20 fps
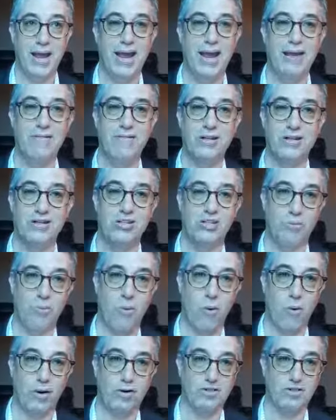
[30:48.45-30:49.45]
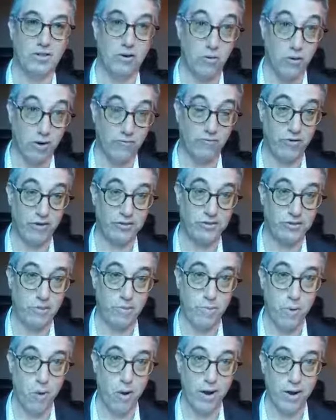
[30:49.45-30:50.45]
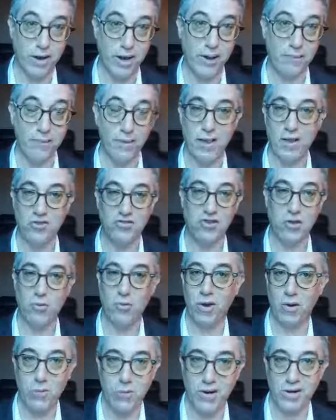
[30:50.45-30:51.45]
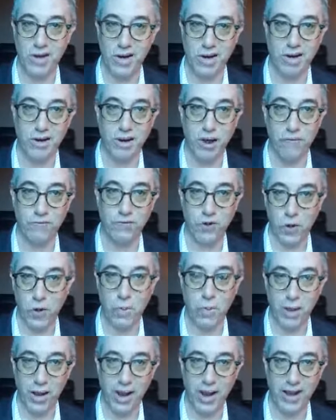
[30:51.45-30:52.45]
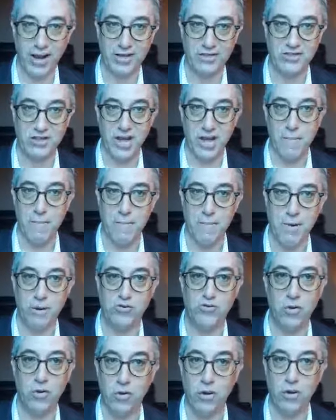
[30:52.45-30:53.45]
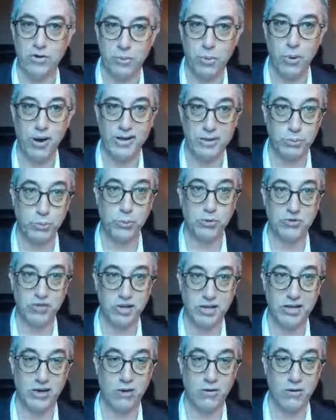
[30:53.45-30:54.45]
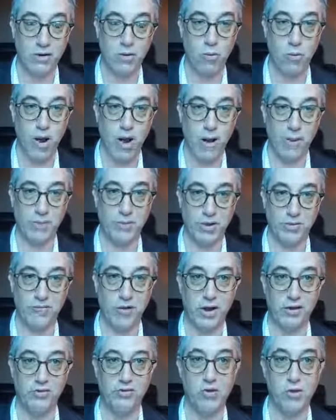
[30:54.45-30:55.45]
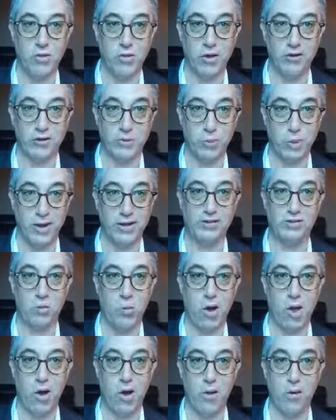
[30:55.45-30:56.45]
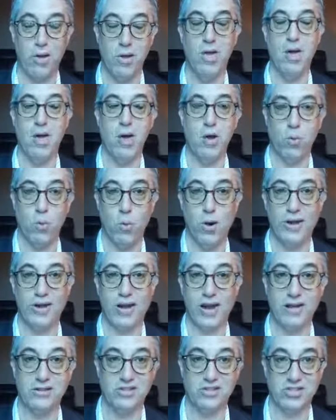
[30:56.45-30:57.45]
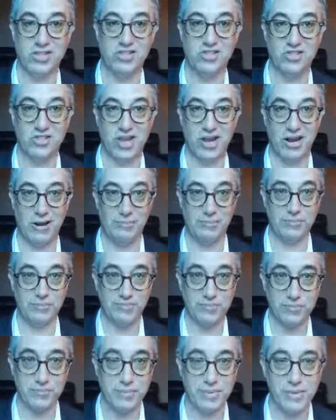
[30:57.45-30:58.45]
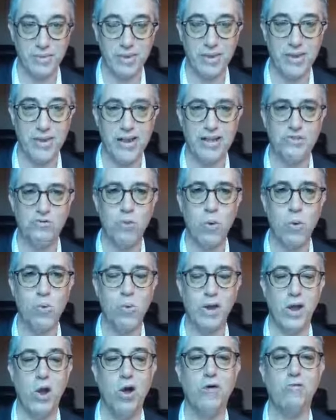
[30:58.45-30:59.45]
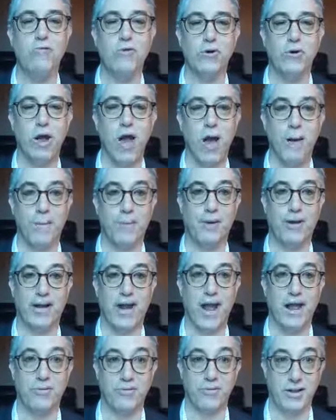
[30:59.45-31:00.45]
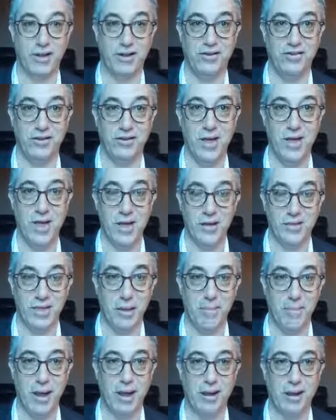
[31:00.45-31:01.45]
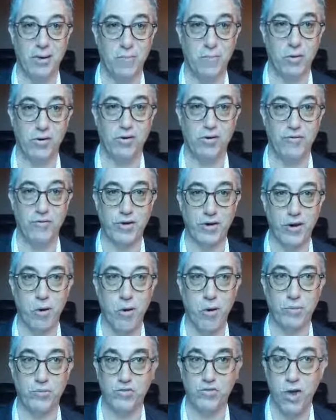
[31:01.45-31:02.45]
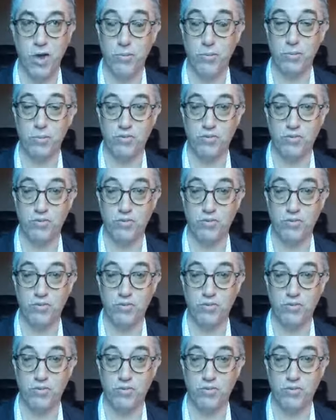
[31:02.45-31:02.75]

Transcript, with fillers: Even in sports, the great Vince Lombardi said, we only need a few plays, but do those plays particularly well. And if I do those plays well, we can succeed. It's when we overcomplicate things that make it more difficult. So